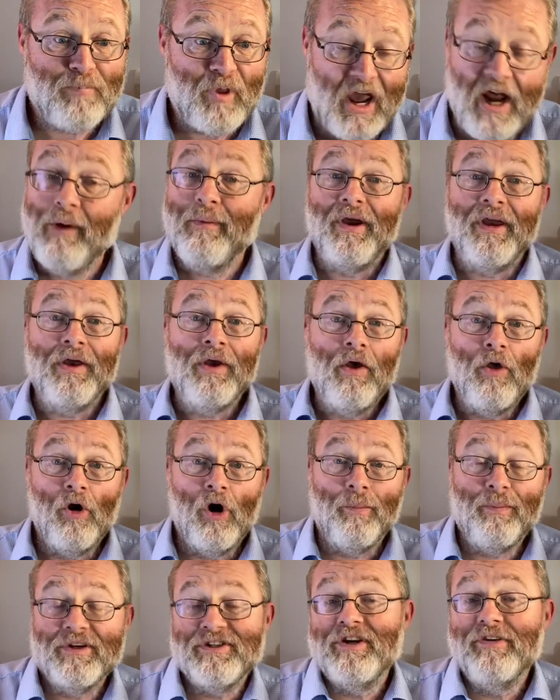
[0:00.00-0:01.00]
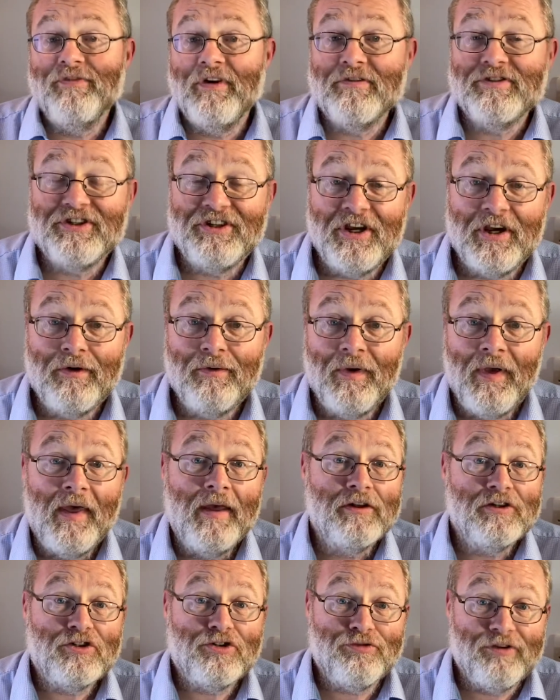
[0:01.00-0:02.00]
Anyway, hope it's of use to you.
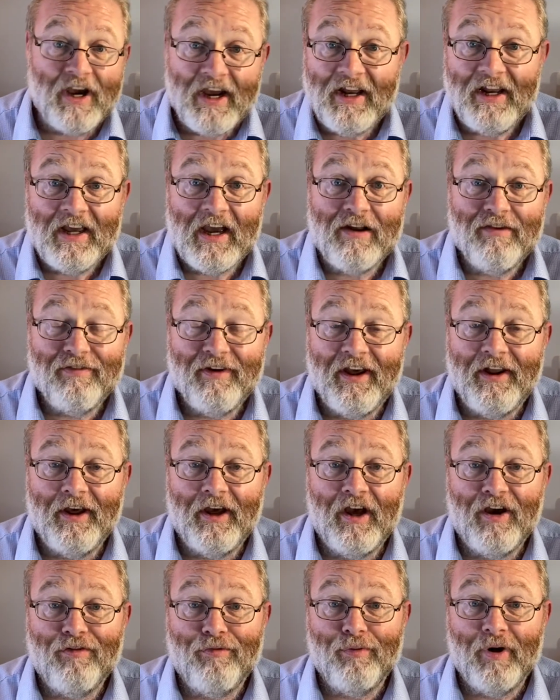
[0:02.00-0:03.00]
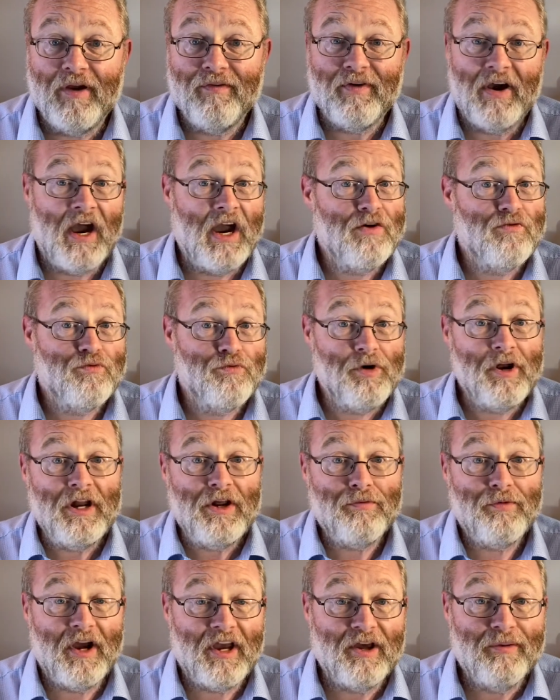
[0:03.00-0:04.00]
Try the EnFed Halfwave. I
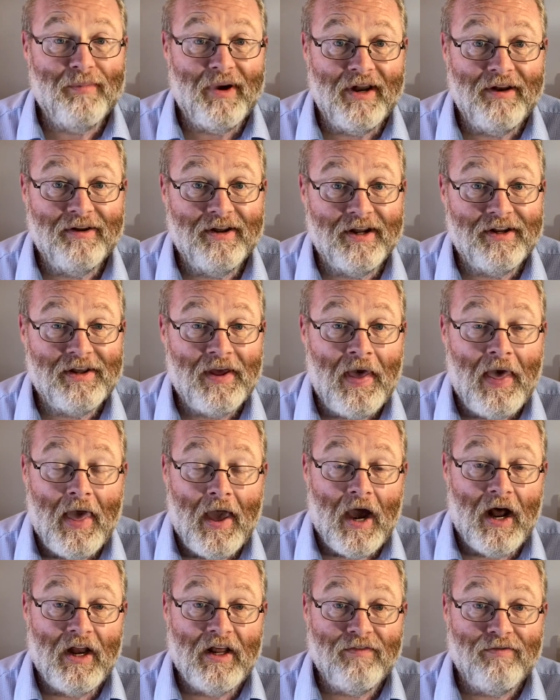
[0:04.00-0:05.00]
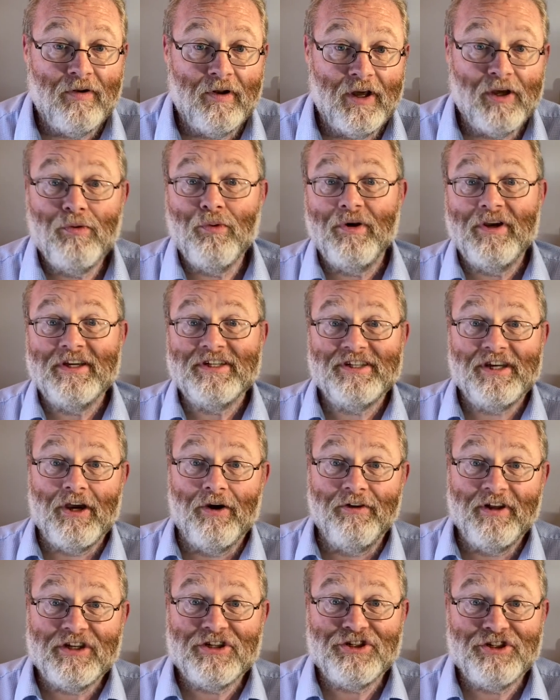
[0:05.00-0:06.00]
really recommend it. And if you like what you see
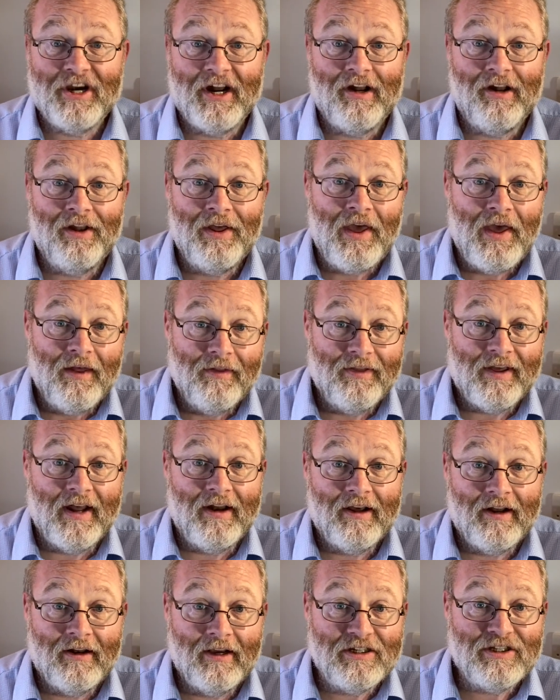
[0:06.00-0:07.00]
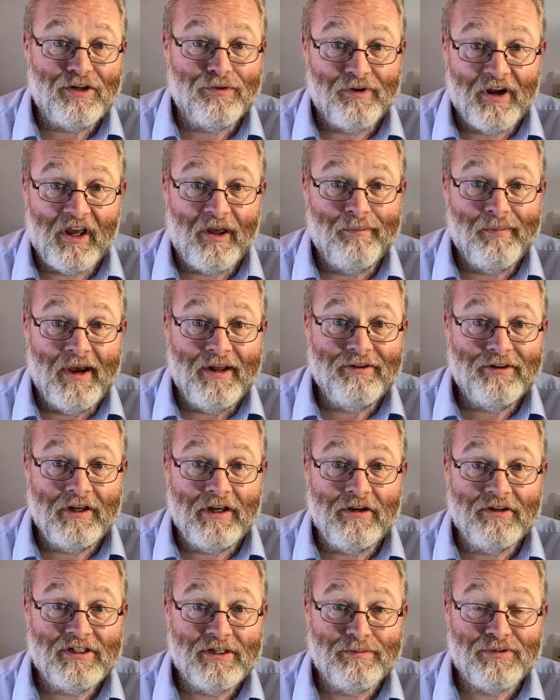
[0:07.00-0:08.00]
on this channel, then I'd like to recommend
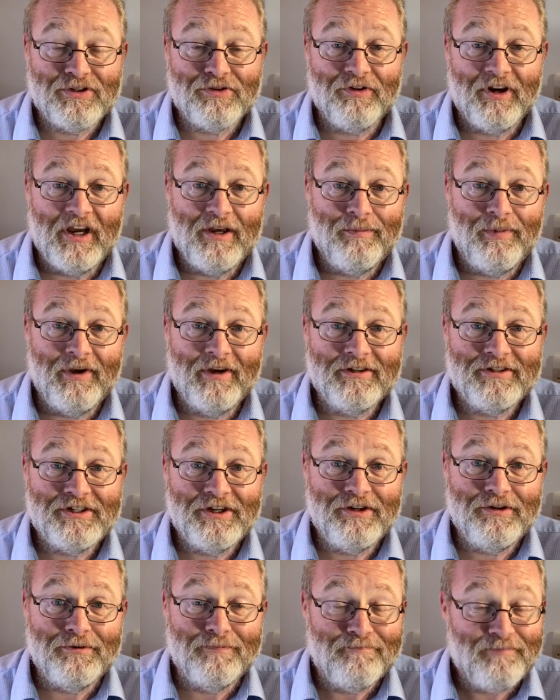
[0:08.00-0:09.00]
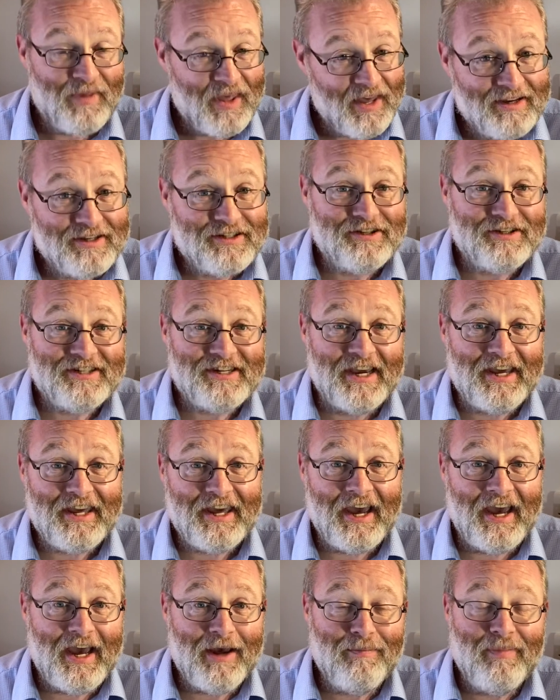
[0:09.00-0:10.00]
that you subscribe here too. So take
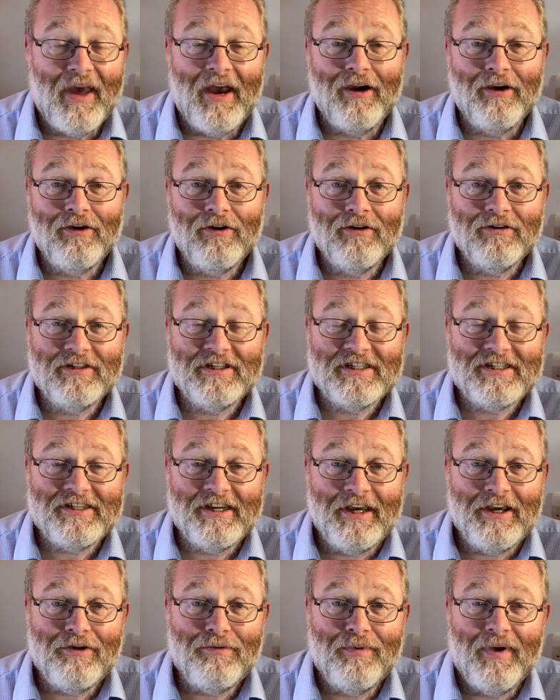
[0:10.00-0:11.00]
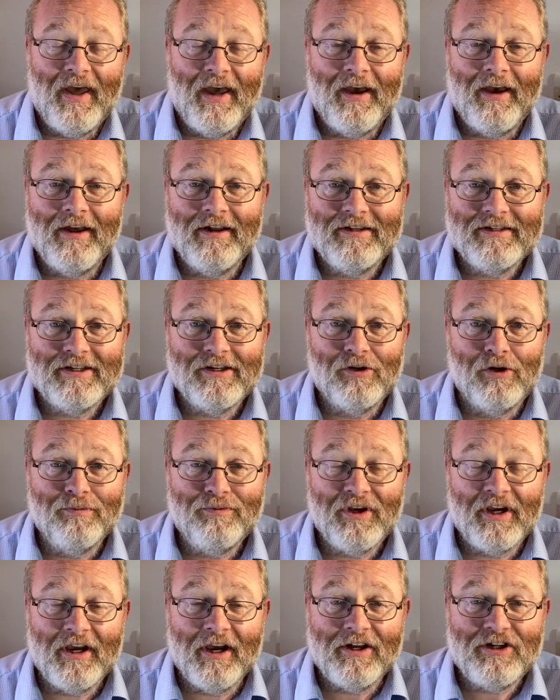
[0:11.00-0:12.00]
care and good to see you. And I
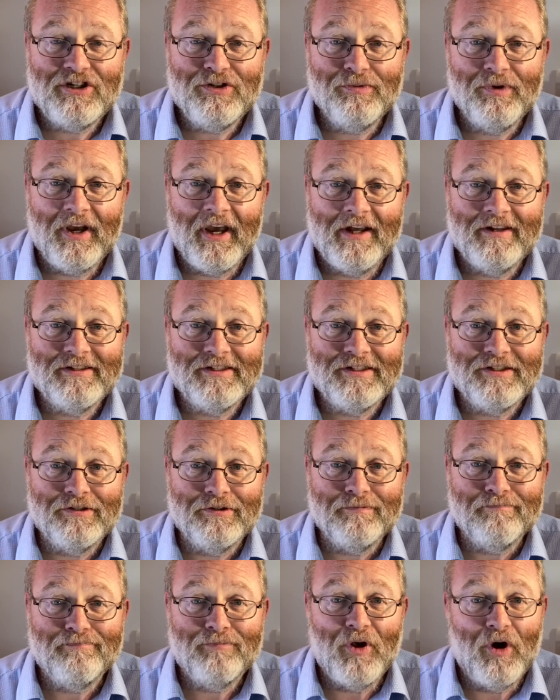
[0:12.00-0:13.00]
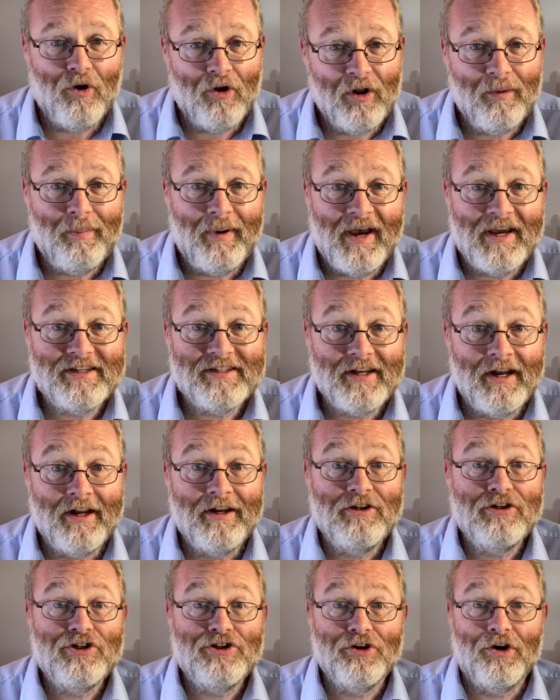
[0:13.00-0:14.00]
hope to catch you again soon. All the best and
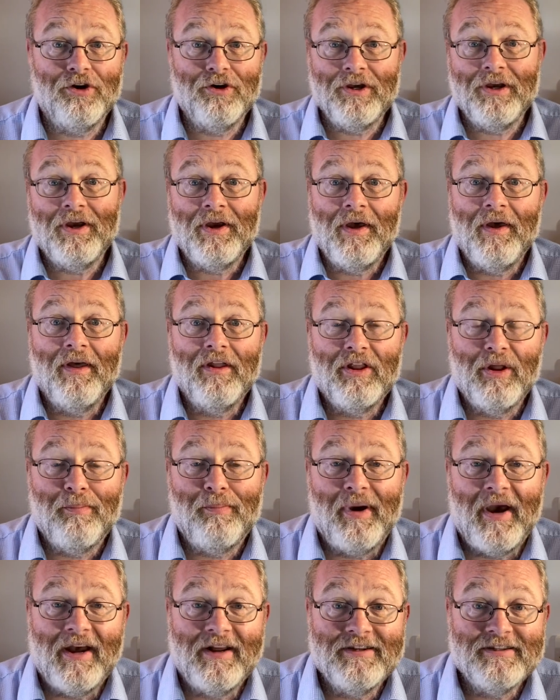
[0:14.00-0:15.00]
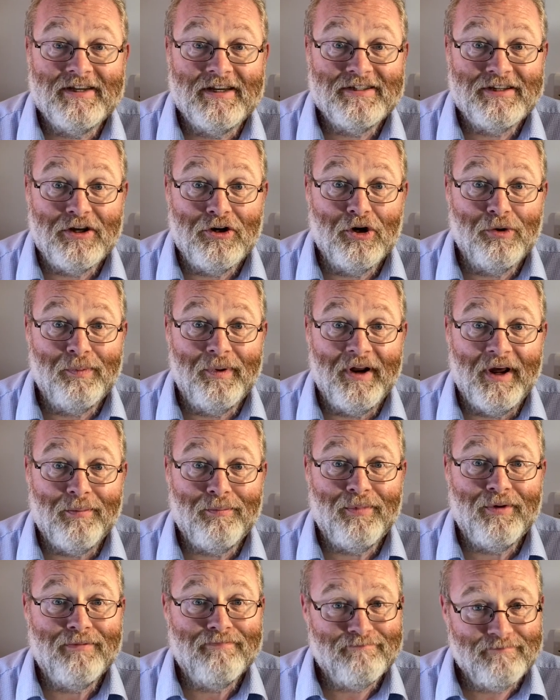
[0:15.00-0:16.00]
enjoy the bands as they open
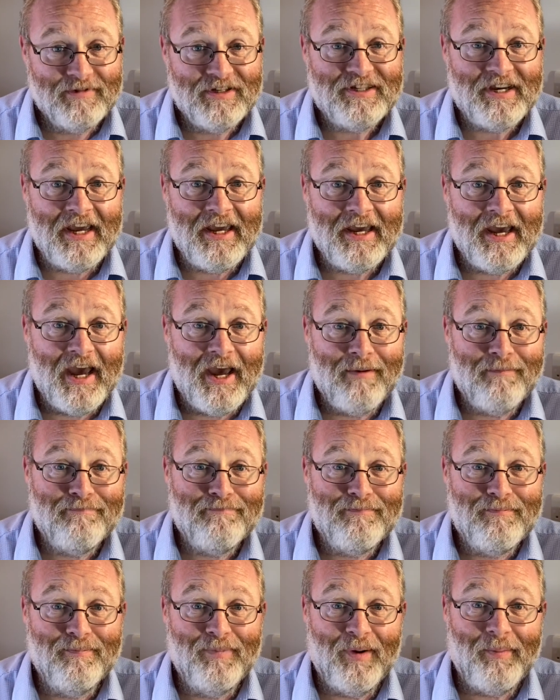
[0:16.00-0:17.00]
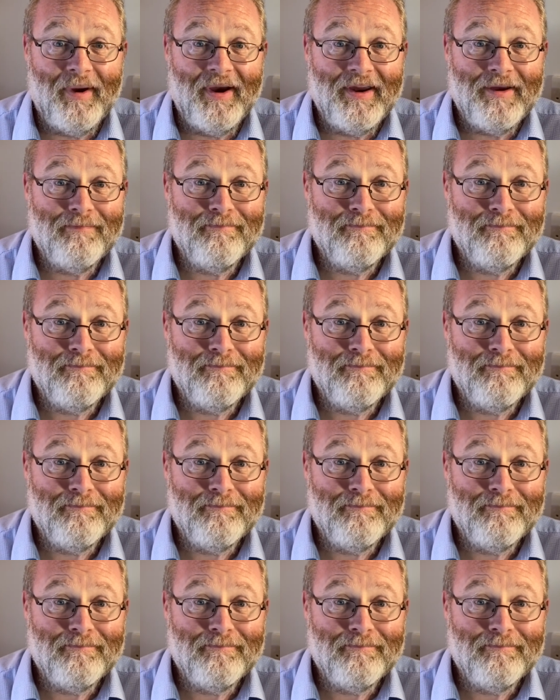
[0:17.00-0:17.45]
up. Take care. Bye-bye.